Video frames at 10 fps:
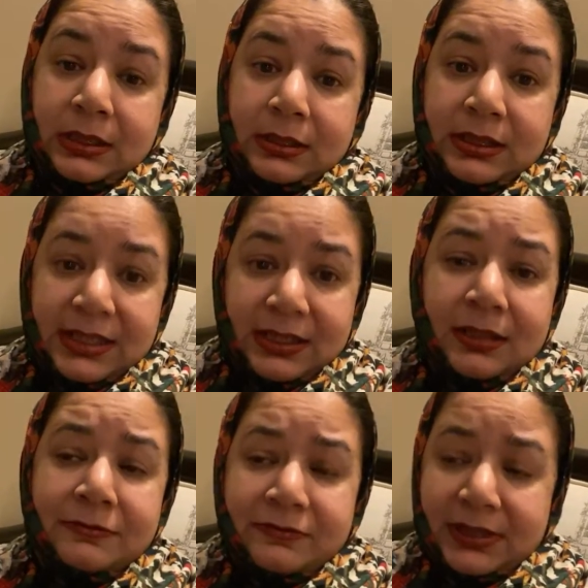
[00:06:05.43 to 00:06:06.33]
they
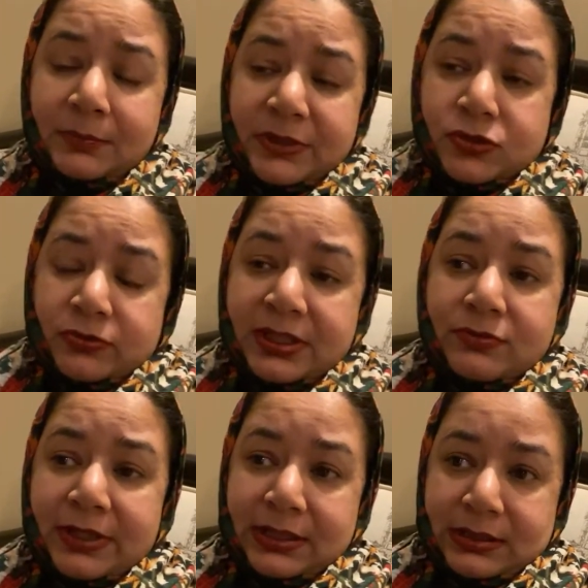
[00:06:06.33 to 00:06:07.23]
are feeling betrayed
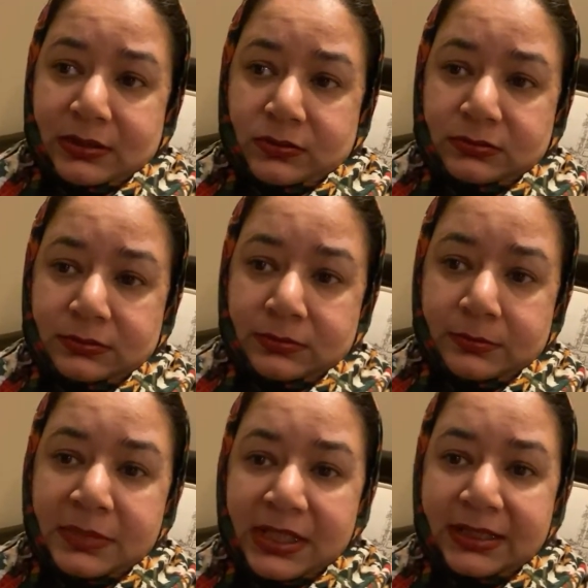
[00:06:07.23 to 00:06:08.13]
right now
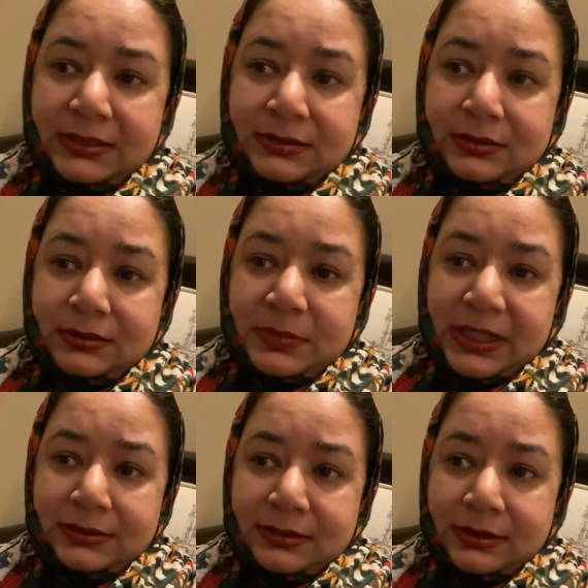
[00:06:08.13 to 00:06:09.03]
by the
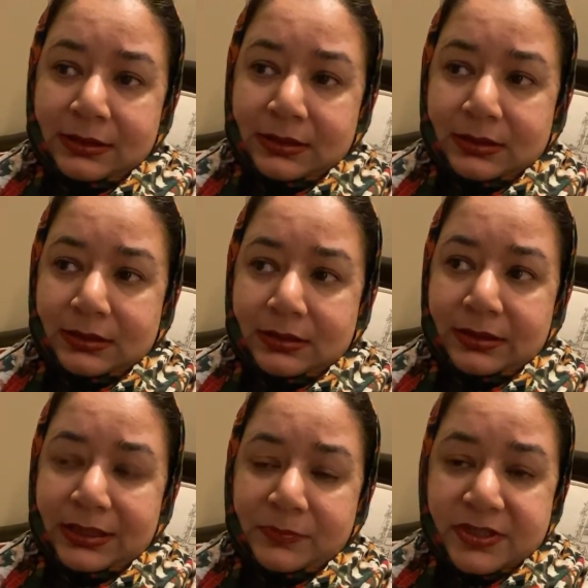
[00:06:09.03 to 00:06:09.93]
Biden
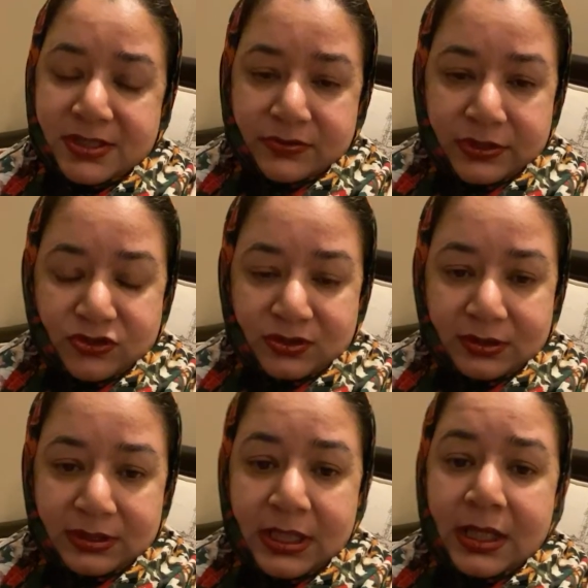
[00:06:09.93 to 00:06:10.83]
administration.